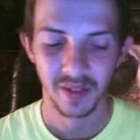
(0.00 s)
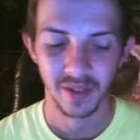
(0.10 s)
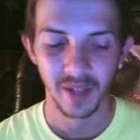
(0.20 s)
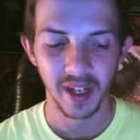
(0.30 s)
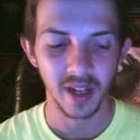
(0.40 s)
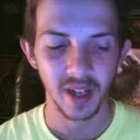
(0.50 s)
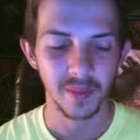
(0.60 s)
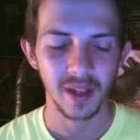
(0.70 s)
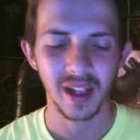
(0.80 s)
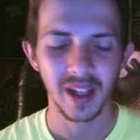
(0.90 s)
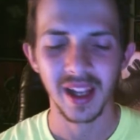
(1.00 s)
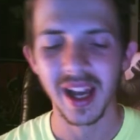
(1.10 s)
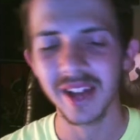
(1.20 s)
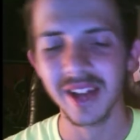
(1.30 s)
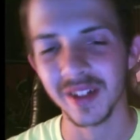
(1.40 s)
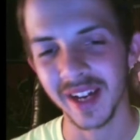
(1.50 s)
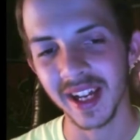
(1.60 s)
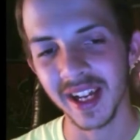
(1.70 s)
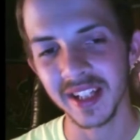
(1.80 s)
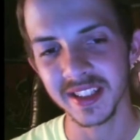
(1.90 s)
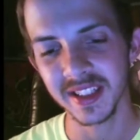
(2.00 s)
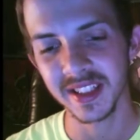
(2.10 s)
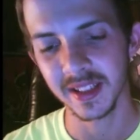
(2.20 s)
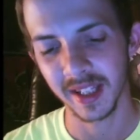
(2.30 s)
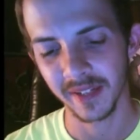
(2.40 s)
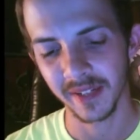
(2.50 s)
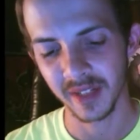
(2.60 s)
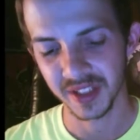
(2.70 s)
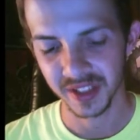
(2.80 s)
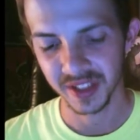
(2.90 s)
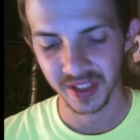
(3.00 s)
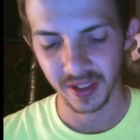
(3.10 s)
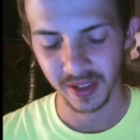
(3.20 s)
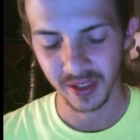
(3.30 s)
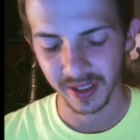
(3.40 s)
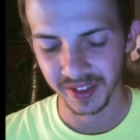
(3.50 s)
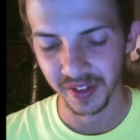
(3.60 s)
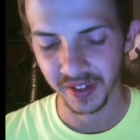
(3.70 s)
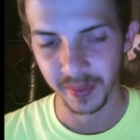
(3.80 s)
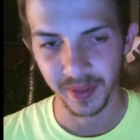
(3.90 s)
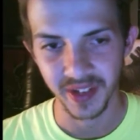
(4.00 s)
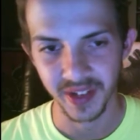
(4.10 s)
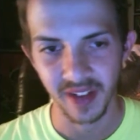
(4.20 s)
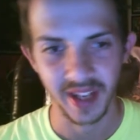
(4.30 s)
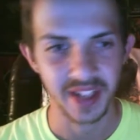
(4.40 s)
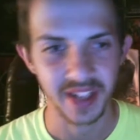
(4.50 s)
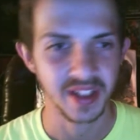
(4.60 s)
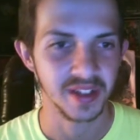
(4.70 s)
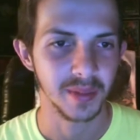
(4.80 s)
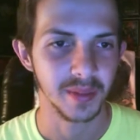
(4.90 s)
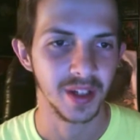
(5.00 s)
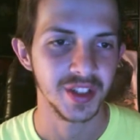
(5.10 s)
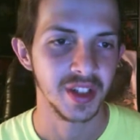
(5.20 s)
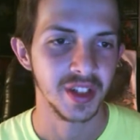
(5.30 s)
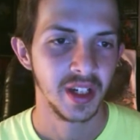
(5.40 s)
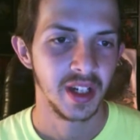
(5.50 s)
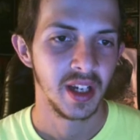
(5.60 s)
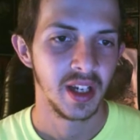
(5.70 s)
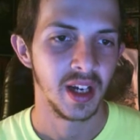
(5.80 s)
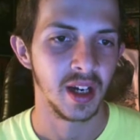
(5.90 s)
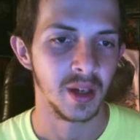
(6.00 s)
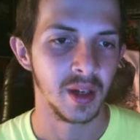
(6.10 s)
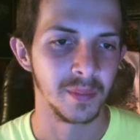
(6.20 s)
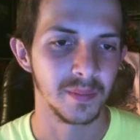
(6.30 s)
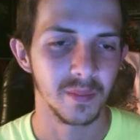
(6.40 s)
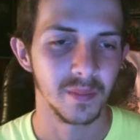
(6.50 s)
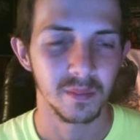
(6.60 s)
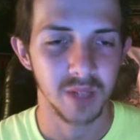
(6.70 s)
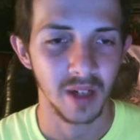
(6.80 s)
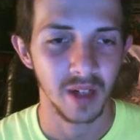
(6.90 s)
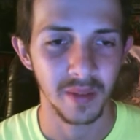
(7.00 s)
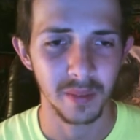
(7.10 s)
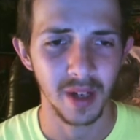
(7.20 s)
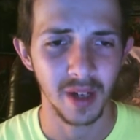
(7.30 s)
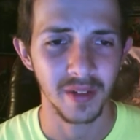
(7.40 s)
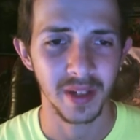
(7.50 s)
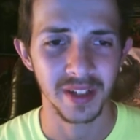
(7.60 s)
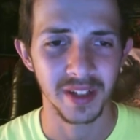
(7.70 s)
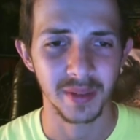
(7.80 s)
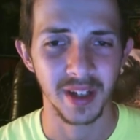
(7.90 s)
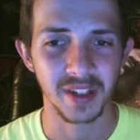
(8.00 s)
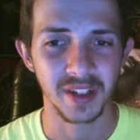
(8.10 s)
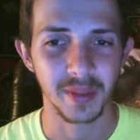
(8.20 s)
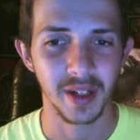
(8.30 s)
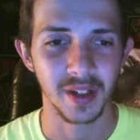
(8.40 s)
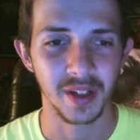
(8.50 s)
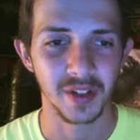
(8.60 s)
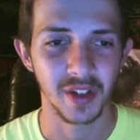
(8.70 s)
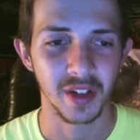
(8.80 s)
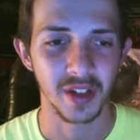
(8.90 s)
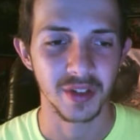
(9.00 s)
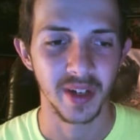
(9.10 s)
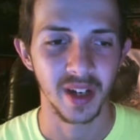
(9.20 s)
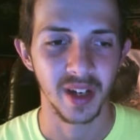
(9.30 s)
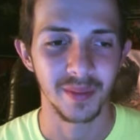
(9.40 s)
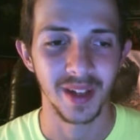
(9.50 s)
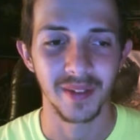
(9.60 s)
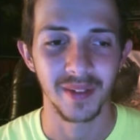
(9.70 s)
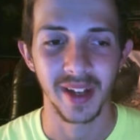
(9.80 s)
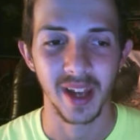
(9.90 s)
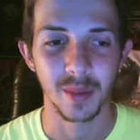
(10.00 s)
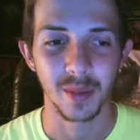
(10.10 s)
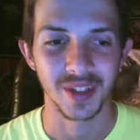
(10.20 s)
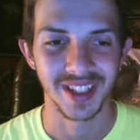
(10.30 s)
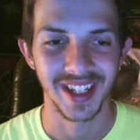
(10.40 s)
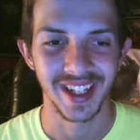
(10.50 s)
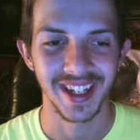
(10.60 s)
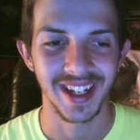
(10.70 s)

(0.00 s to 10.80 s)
Van Damme, I don't know. I just didn't like Retaliation as much. Part of it is probably just because straight up that Van Damme wasn't in